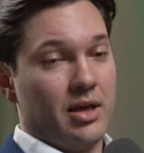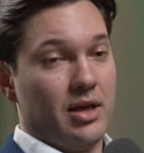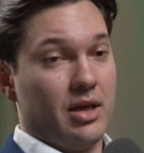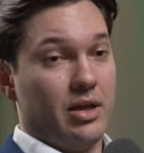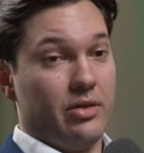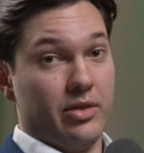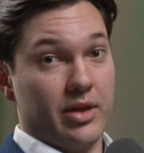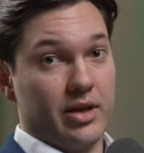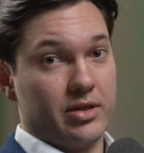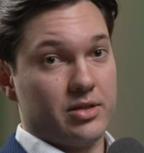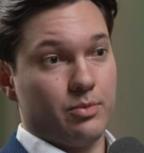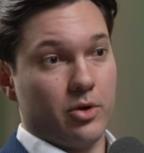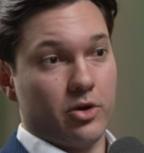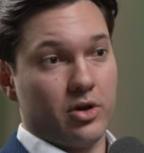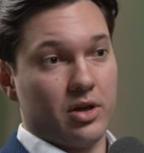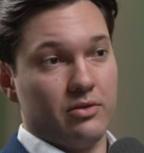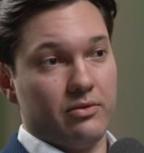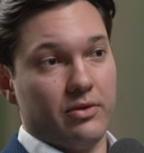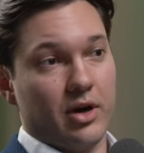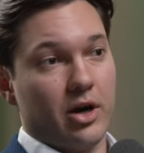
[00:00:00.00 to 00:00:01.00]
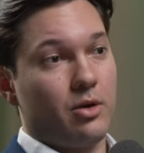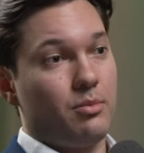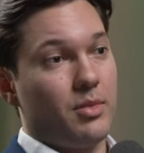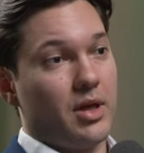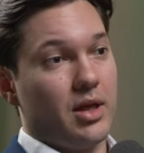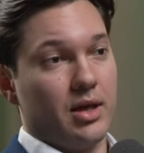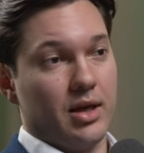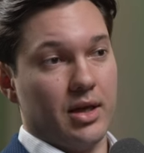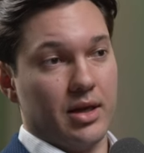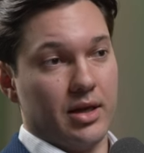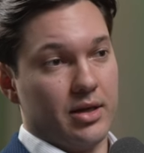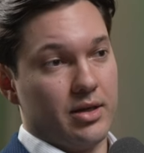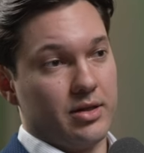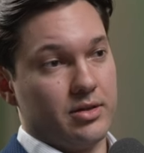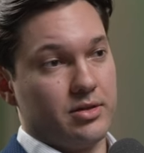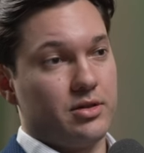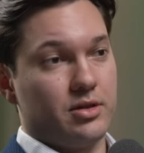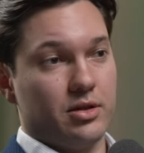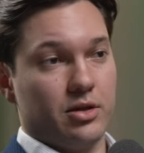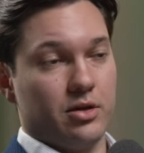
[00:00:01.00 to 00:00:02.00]
in this market environment
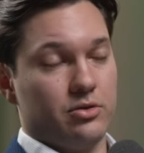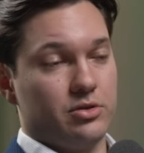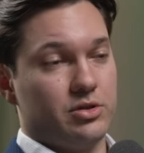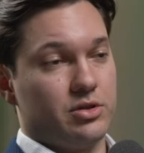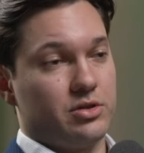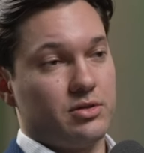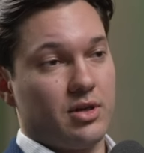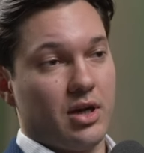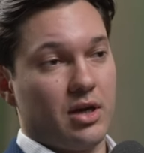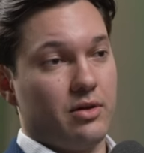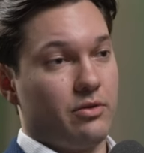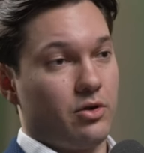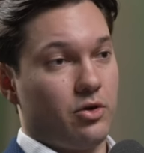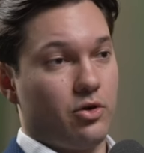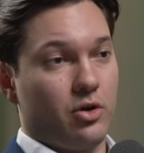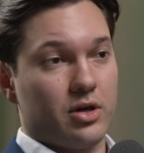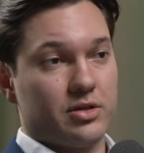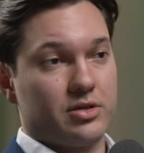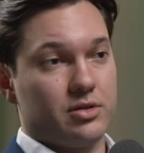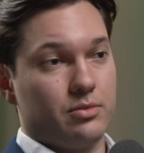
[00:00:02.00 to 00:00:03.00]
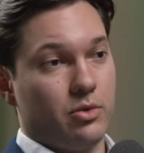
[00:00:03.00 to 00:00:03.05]
and, just kind of across the